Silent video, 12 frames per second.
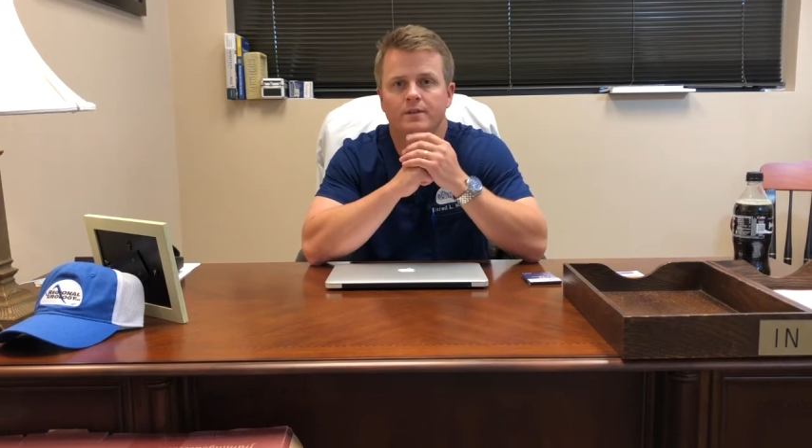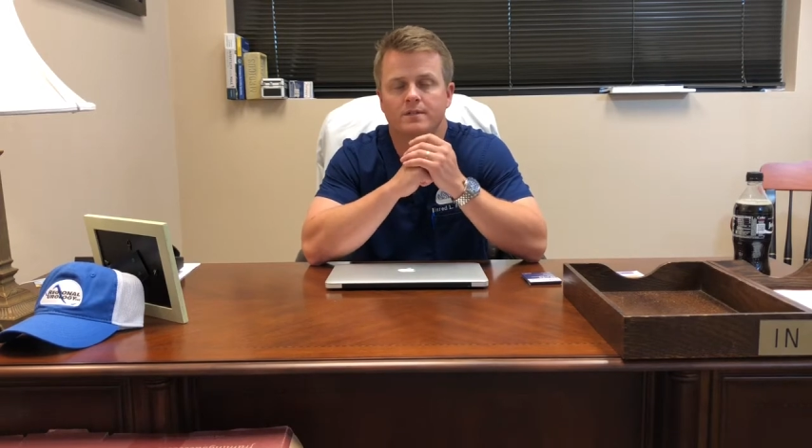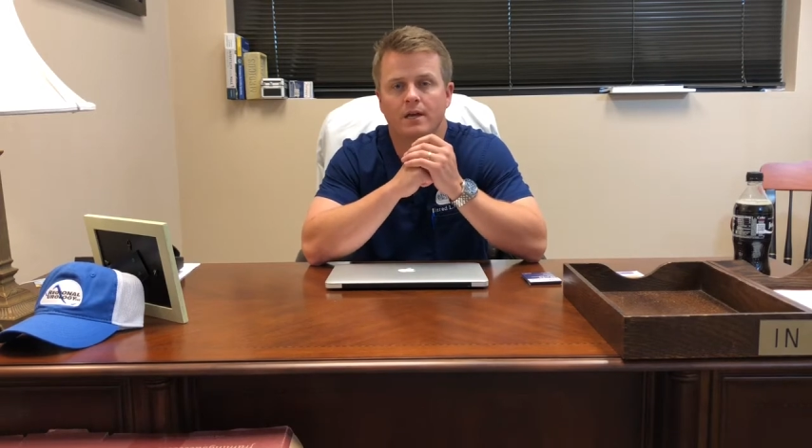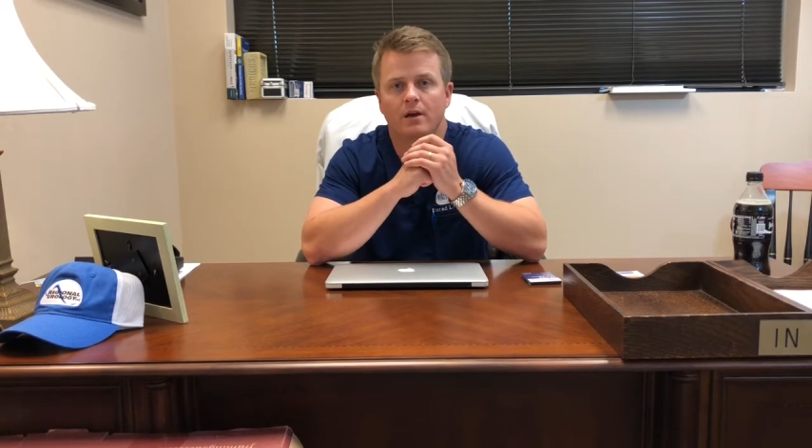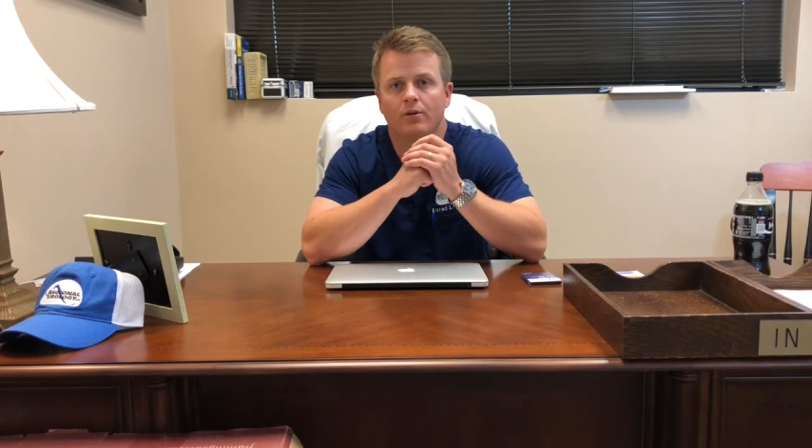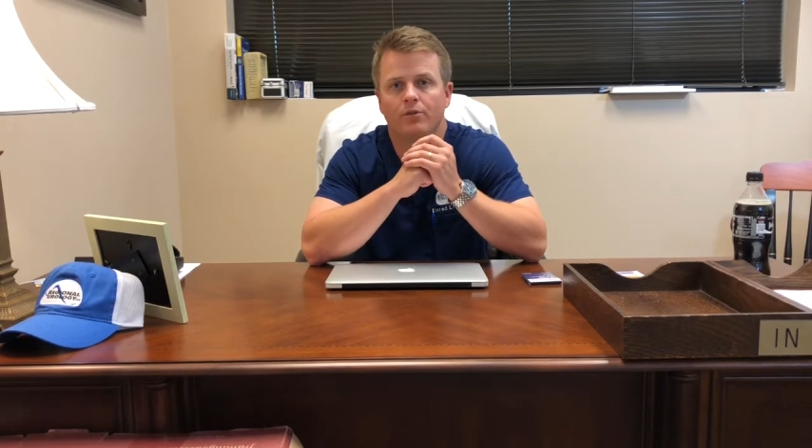
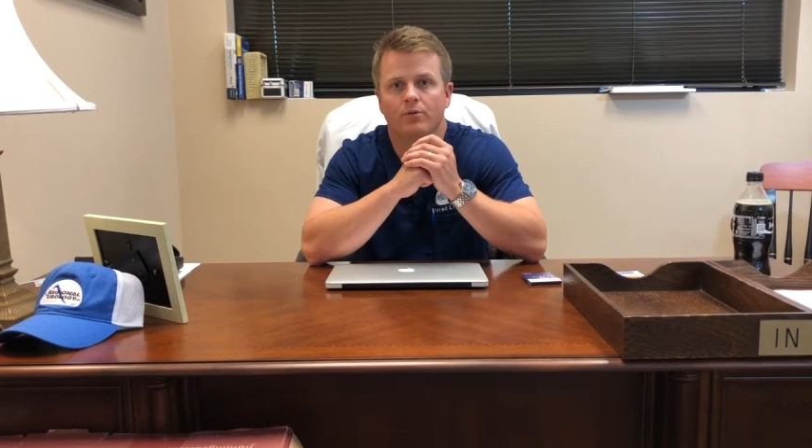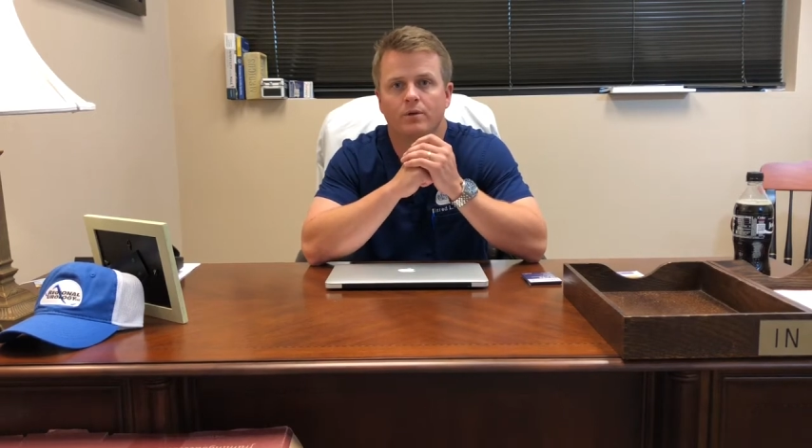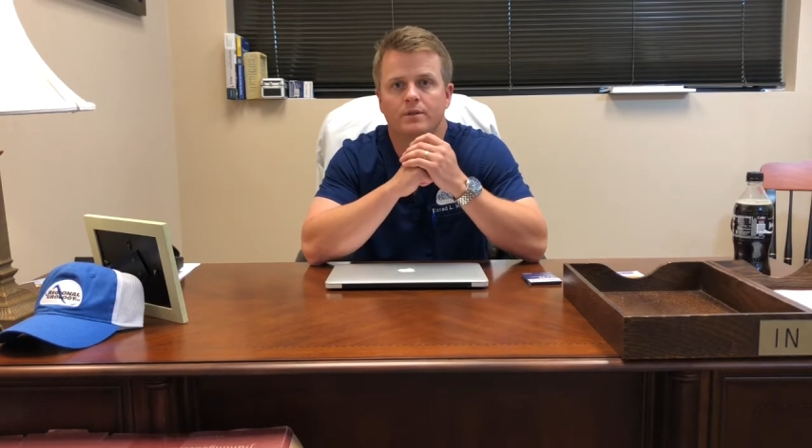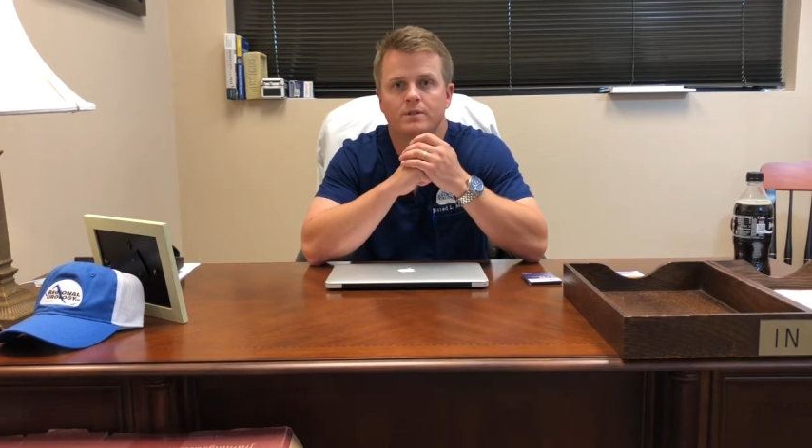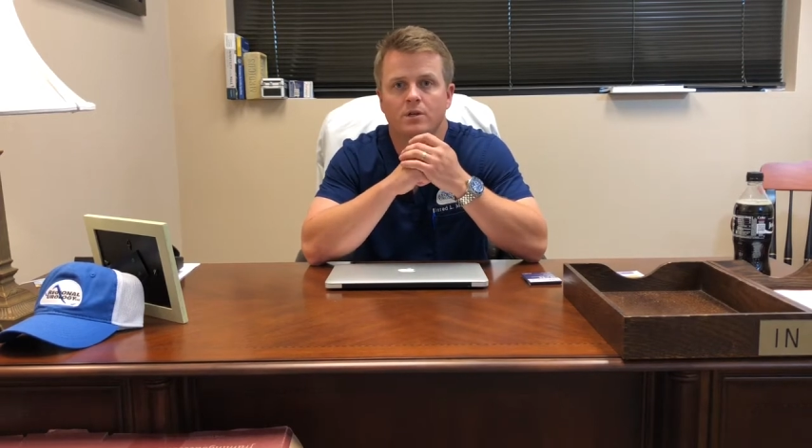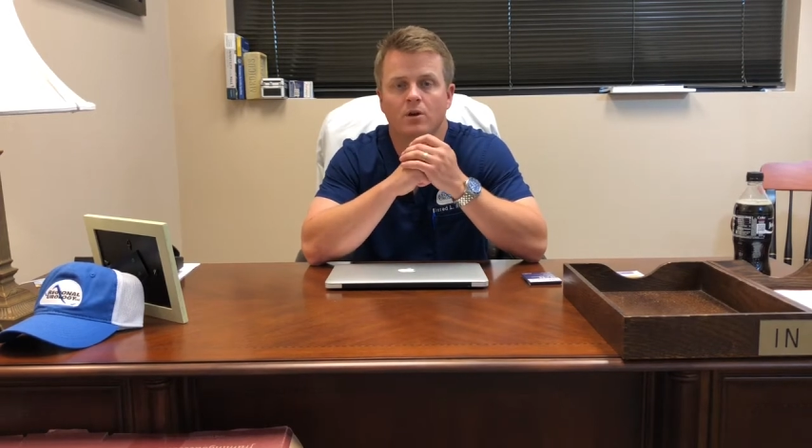South or in
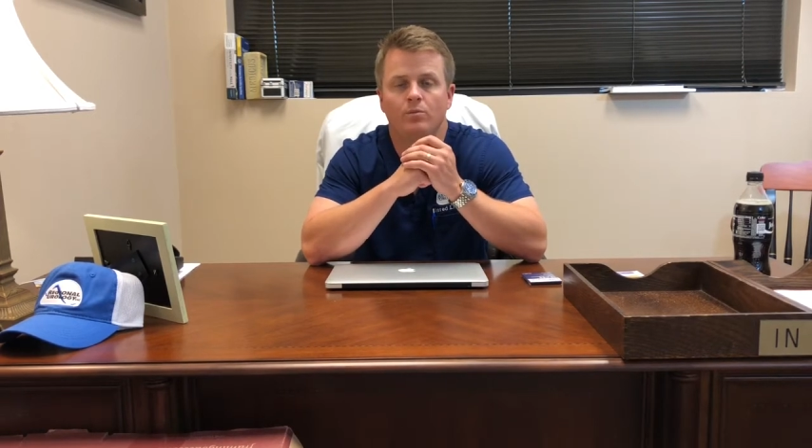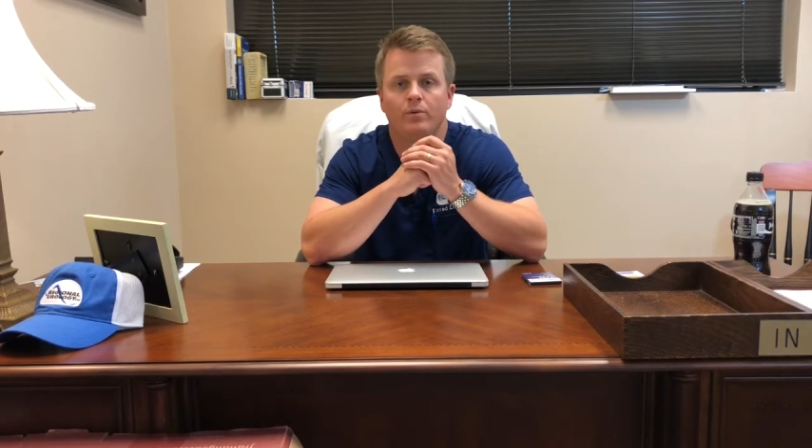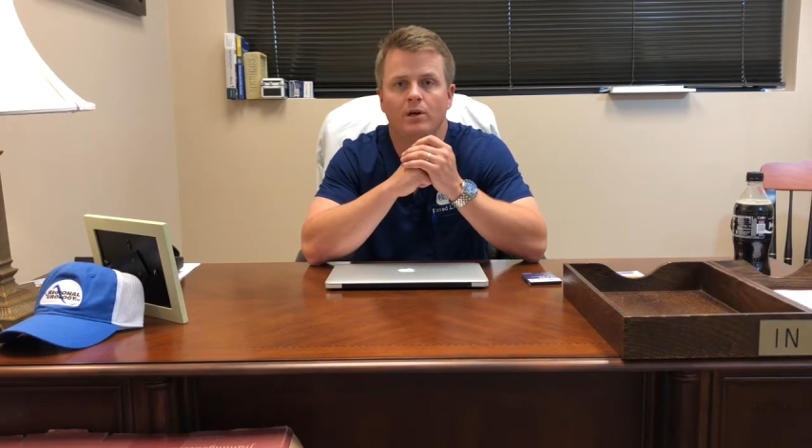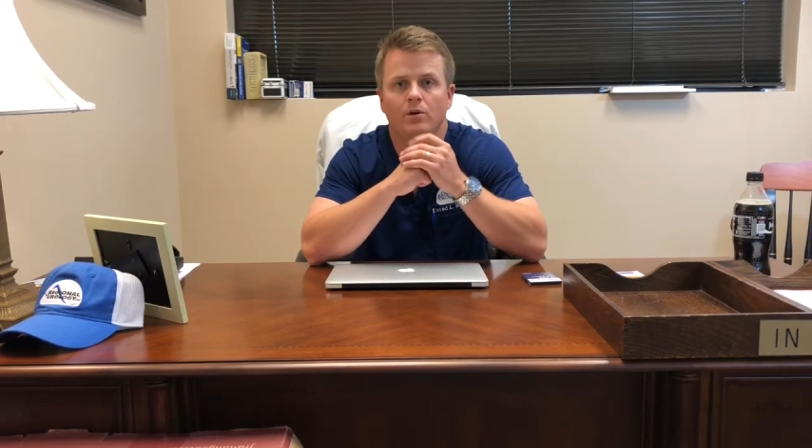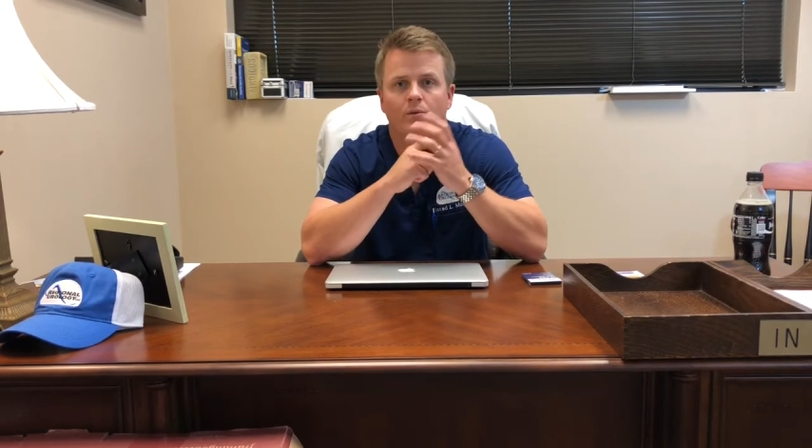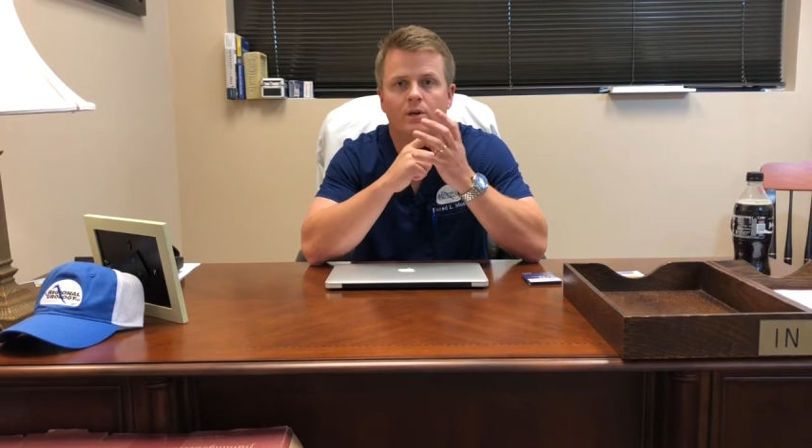the Stone Belt,